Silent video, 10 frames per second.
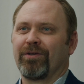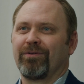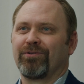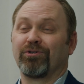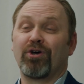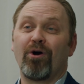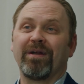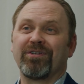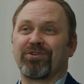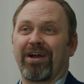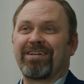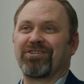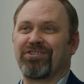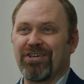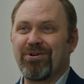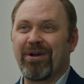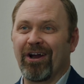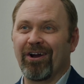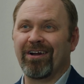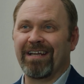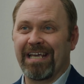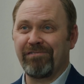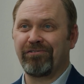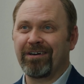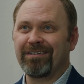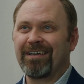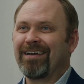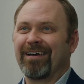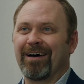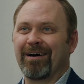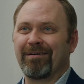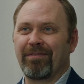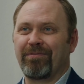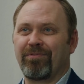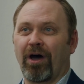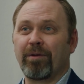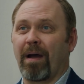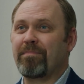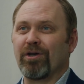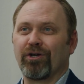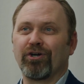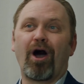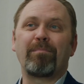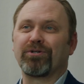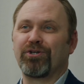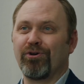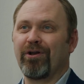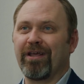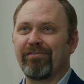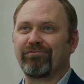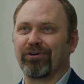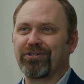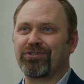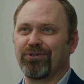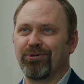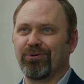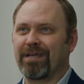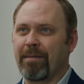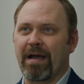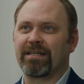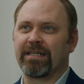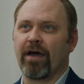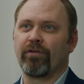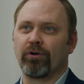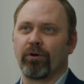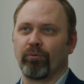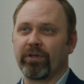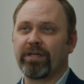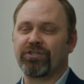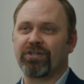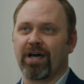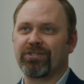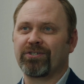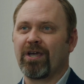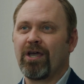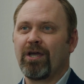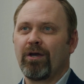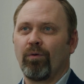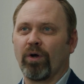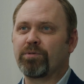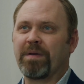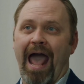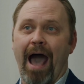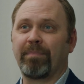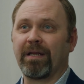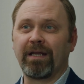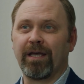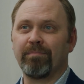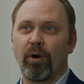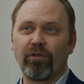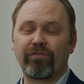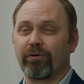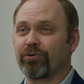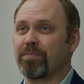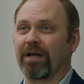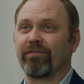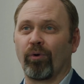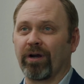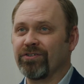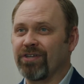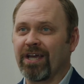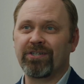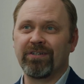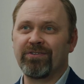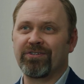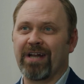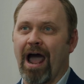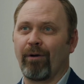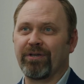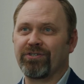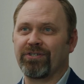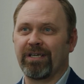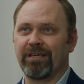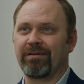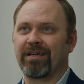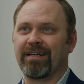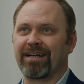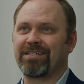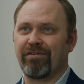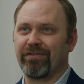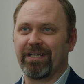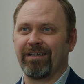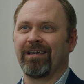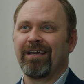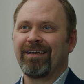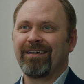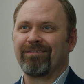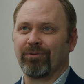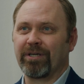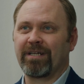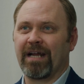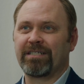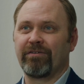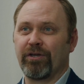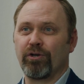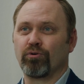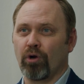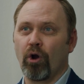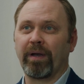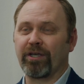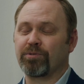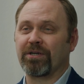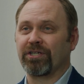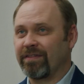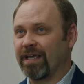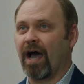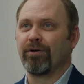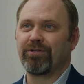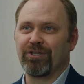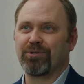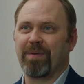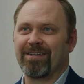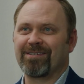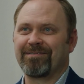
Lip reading: So, Tobin, it's great to see you here at IFA. I thought it might be a good opportunity for us to get back together and really discuss what's been happening in both of our respective organizations and how we see connectivity growing, especially in the IoT space.